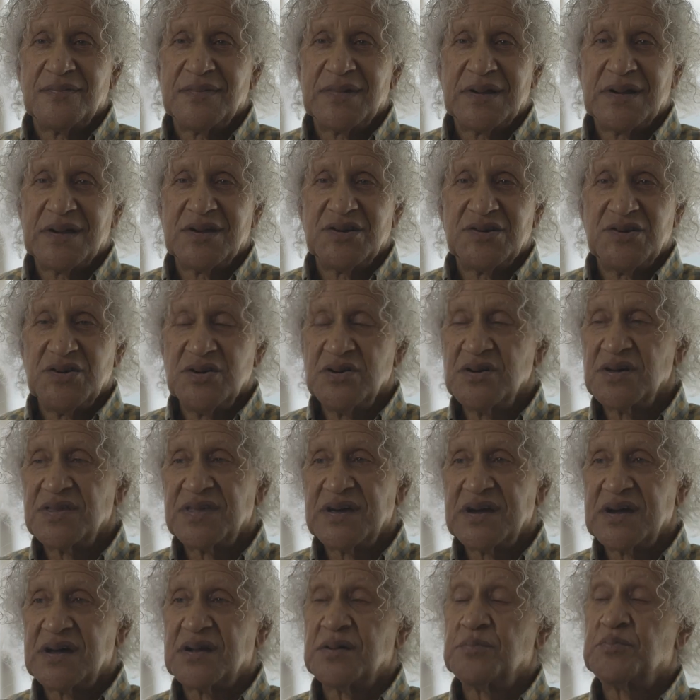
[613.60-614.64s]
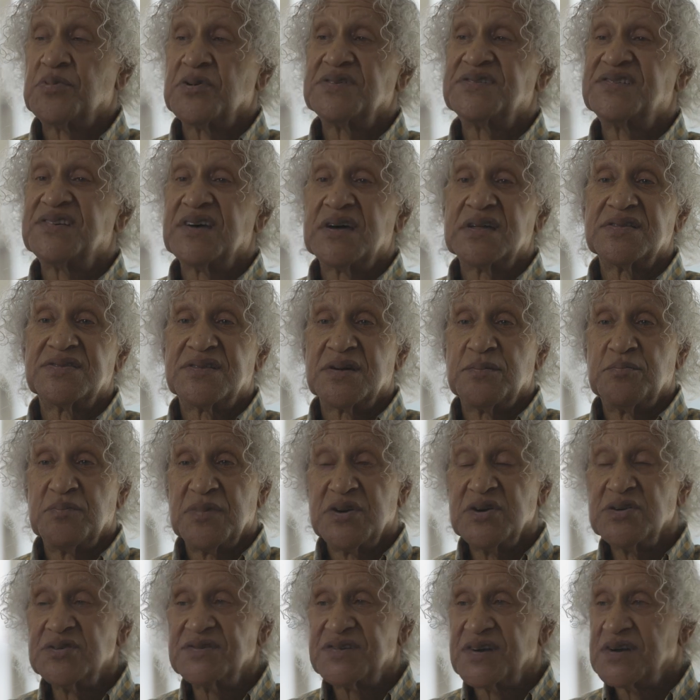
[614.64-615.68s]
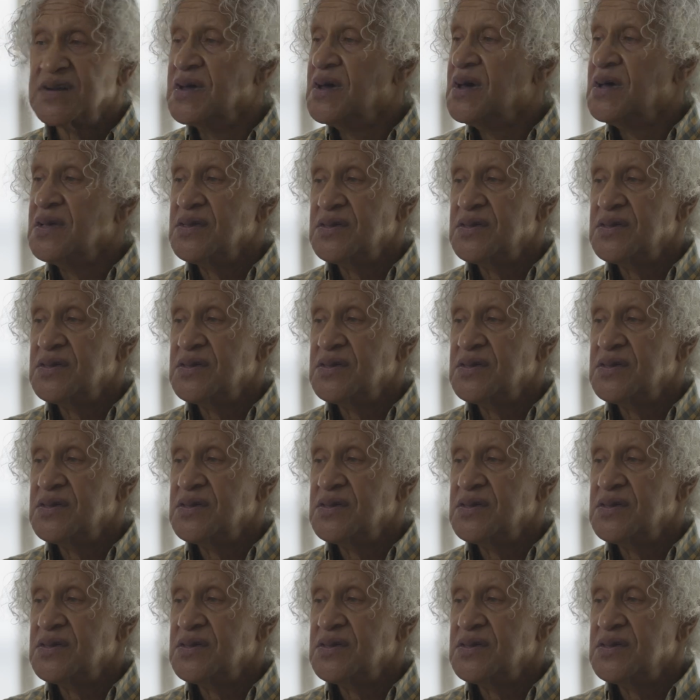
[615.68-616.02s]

You're there to present the music.